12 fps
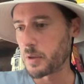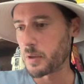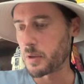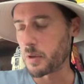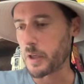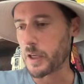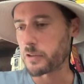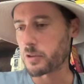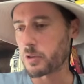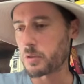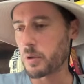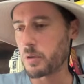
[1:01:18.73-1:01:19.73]
Okay, so
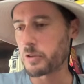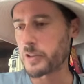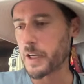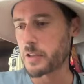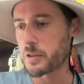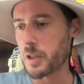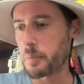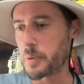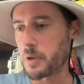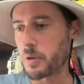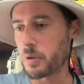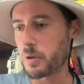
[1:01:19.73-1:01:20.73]
Kronos actually up
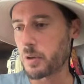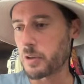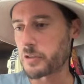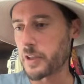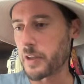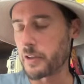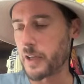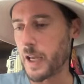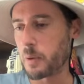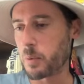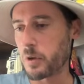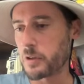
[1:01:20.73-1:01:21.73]
here earlier said that
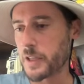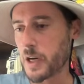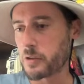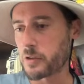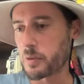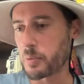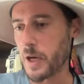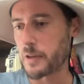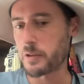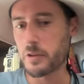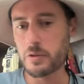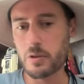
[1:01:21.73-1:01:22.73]
Warden's actually
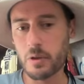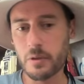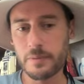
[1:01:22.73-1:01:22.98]
surprisingly strong.